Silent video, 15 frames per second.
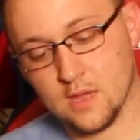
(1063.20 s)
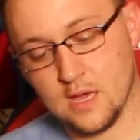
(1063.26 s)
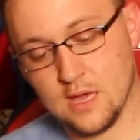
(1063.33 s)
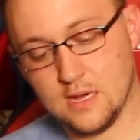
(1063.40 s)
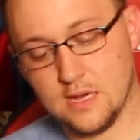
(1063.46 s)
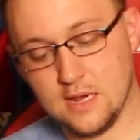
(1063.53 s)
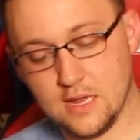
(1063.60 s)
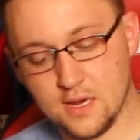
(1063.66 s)

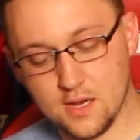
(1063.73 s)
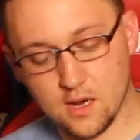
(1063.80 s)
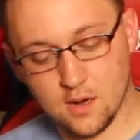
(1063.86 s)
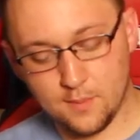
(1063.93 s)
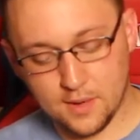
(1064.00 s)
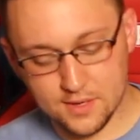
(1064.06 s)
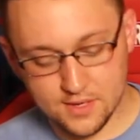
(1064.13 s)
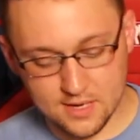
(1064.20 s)
And it ended on a
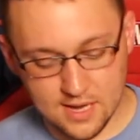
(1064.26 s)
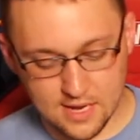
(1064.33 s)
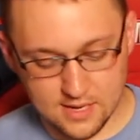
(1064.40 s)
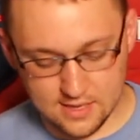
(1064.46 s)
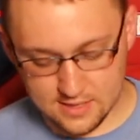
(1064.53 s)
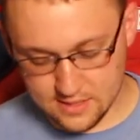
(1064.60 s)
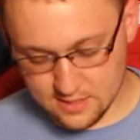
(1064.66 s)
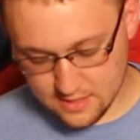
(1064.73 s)
Monday night,
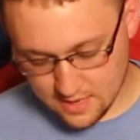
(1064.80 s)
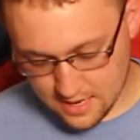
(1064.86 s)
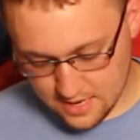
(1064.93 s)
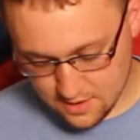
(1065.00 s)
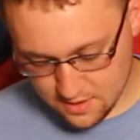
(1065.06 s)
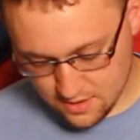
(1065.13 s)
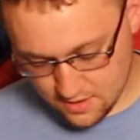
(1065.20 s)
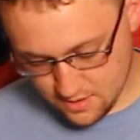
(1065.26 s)
and
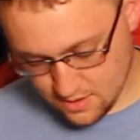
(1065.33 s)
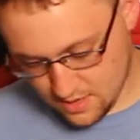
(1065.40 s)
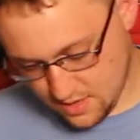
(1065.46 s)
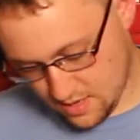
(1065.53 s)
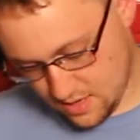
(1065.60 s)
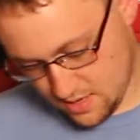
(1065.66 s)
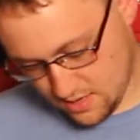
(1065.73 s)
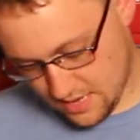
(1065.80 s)

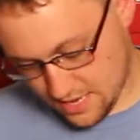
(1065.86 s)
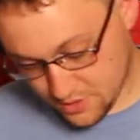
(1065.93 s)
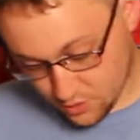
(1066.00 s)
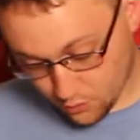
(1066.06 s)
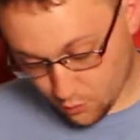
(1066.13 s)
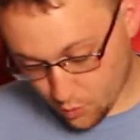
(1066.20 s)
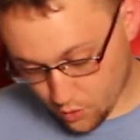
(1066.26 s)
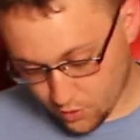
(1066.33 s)
I had to go
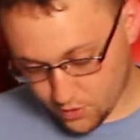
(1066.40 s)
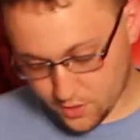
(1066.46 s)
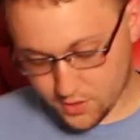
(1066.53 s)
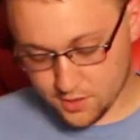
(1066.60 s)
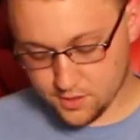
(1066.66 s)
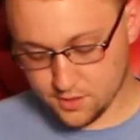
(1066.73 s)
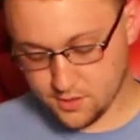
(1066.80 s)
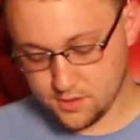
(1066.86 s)
to work
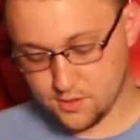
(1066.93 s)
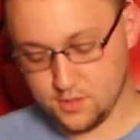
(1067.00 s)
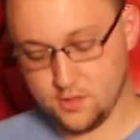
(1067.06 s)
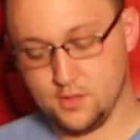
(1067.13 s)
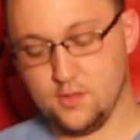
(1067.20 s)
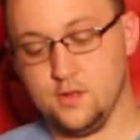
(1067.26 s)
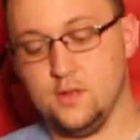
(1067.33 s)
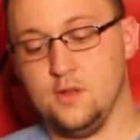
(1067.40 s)

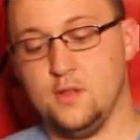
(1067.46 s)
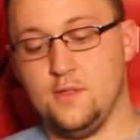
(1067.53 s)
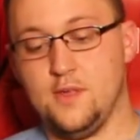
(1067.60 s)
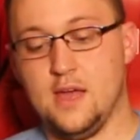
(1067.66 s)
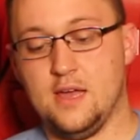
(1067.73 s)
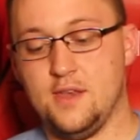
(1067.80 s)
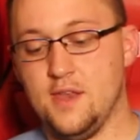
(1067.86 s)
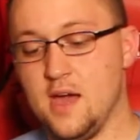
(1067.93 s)

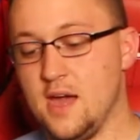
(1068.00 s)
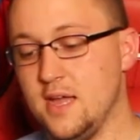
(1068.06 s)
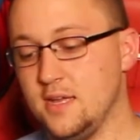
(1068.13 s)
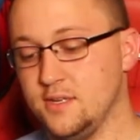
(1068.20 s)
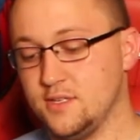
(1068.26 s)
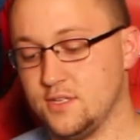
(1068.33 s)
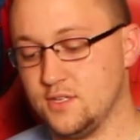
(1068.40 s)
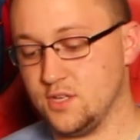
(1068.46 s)
that night.
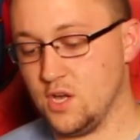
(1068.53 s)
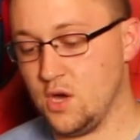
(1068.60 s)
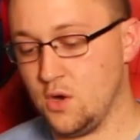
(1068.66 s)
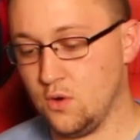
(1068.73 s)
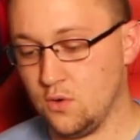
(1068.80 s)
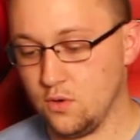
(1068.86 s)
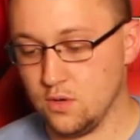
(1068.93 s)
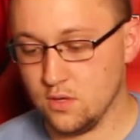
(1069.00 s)

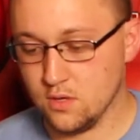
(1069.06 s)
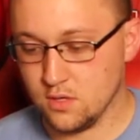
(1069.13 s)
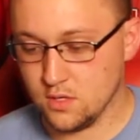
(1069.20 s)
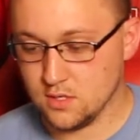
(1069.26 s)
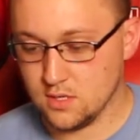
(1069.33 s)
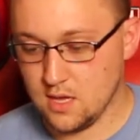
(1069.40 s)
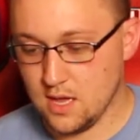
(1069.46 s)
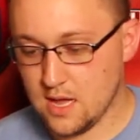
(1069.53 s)
So
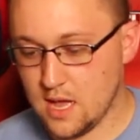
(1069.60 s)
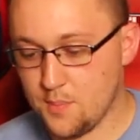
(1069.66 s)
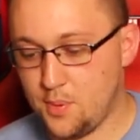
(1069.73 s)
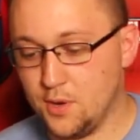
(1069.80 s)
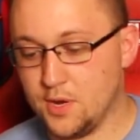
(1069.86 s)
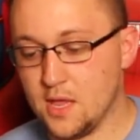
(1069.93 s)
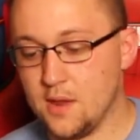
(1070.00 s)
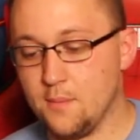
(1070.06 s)
I
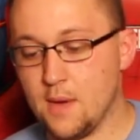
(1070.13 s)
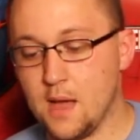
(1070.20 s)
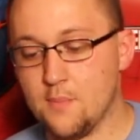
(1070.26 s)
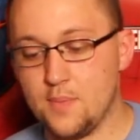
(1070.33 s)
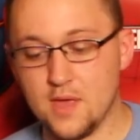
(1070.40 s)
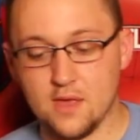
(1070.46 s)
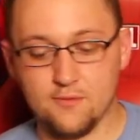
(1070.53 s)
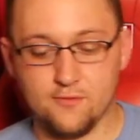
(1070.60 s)
put in my
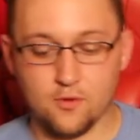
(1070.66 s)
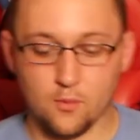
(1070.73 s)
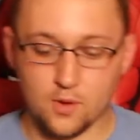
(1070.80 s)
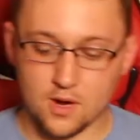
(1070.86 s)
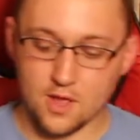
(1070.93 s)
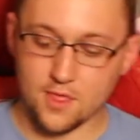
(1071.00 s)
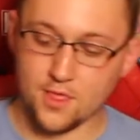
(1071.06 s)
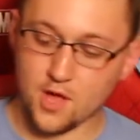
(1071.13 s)
bid for
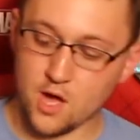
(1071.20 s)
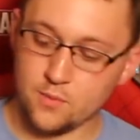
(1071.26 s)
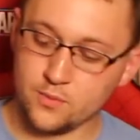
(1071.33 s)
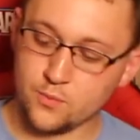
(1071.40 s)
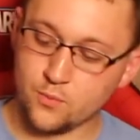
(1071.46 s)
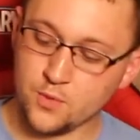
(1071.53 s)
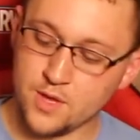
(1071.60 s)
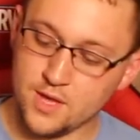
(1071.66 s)
what I thought
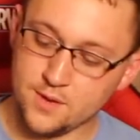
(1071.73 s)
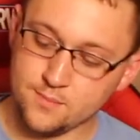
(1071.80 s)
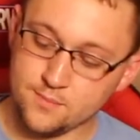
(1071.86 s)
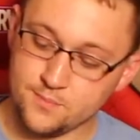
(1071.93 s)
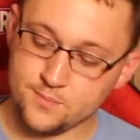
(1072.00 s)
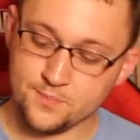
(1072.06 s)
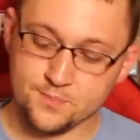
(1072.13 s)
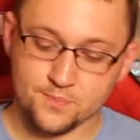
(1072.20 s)
would win,
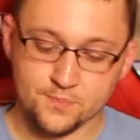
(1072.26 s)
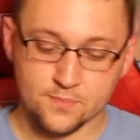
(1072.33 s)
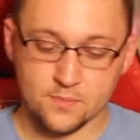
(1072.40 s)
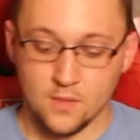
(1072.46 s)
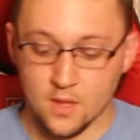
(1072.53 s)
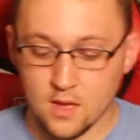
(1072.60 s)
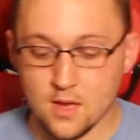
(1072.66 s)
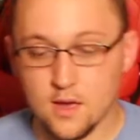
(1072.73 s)

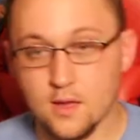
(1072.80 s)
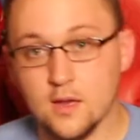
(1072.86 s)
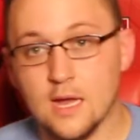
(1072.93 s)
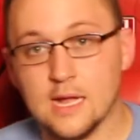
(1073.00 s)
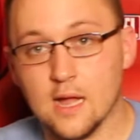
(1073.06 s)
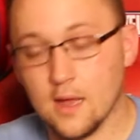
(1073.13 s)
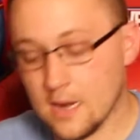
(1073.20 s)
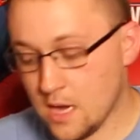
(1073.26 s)
and I
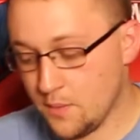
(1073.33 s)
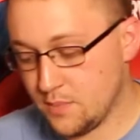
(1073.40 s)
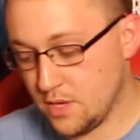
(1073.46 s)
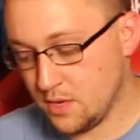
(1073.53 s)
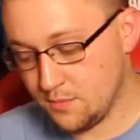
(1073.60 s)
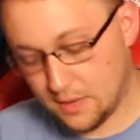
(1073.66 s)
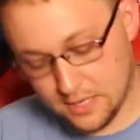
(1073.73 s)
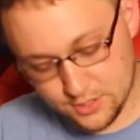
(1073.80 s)
got
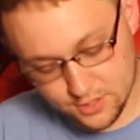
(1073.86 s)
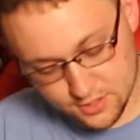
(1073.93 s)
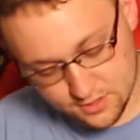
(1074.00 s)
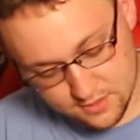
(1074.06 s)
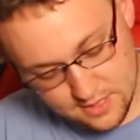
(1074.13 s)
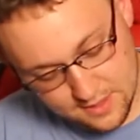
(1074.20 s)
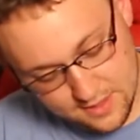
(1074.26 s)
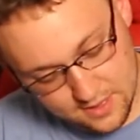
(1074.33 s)
outbid by
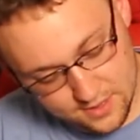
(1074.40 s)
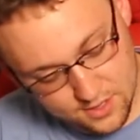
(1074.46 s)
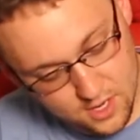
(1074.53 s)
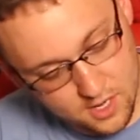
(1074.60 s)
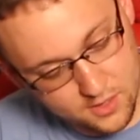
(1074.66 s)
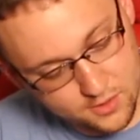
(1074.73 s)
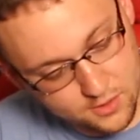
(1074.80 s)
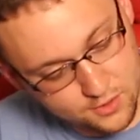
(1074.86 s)
just, I think, $1
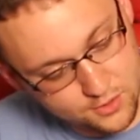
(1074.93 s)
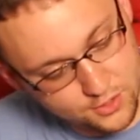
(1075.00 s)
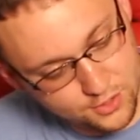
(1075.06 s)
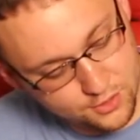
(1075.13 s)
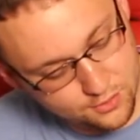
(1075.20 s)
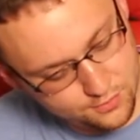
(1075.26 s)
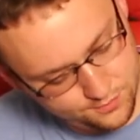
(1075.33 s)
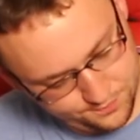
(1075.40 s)
or
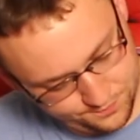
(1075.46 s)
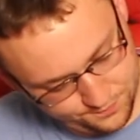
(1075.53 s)
$2.